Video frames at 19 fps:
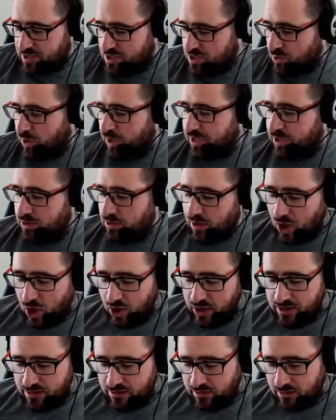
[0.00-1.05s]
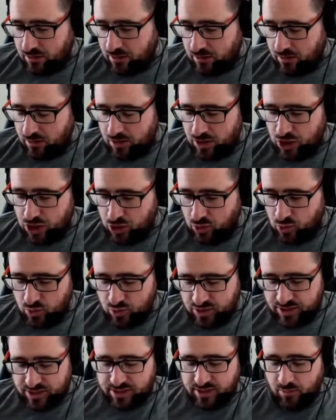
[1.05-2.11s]
So I can either
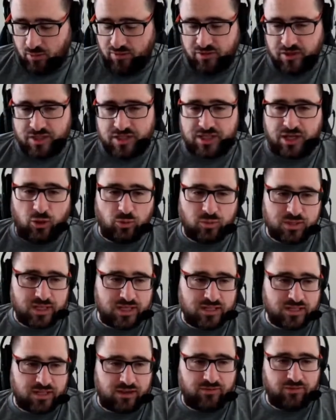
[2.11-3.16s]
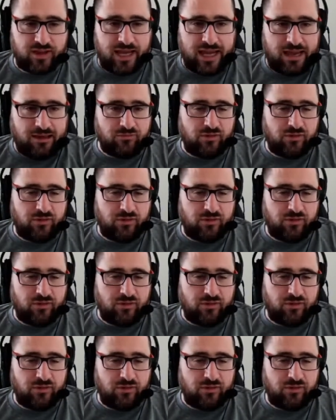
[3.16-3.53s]
use some of the sculpting stuff that I have.